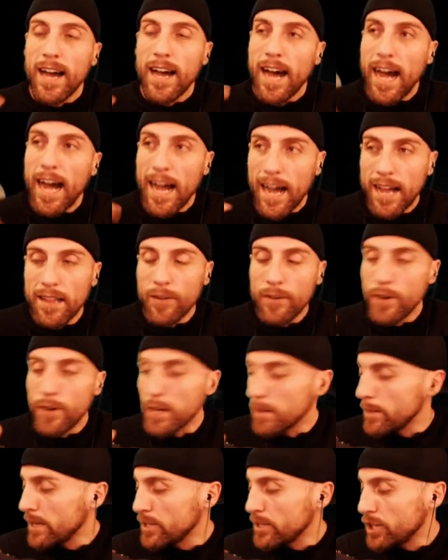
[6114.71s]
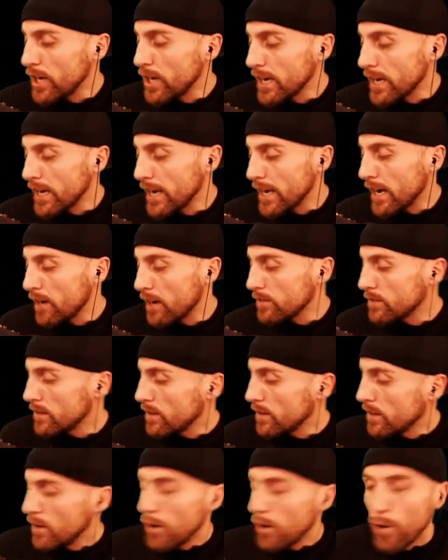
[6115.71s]
I highly recommend checking out
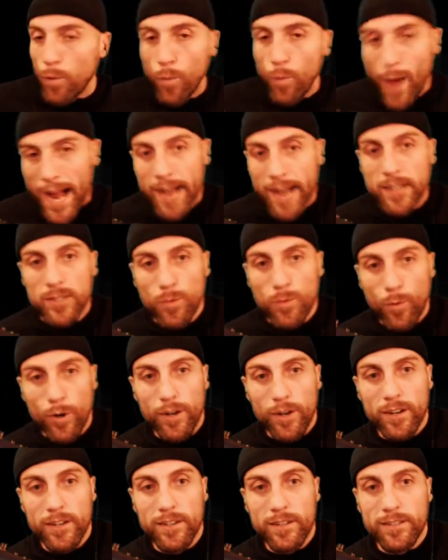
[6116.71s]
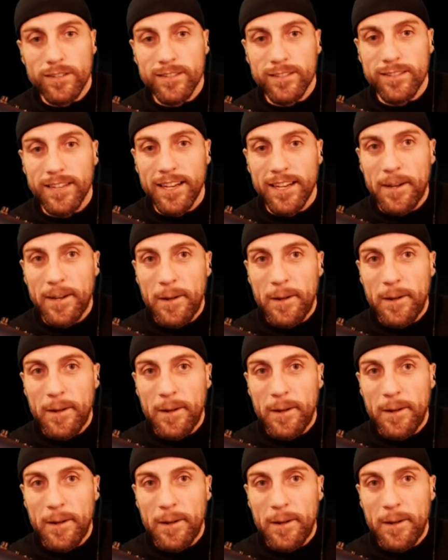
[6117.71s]
Waxworks.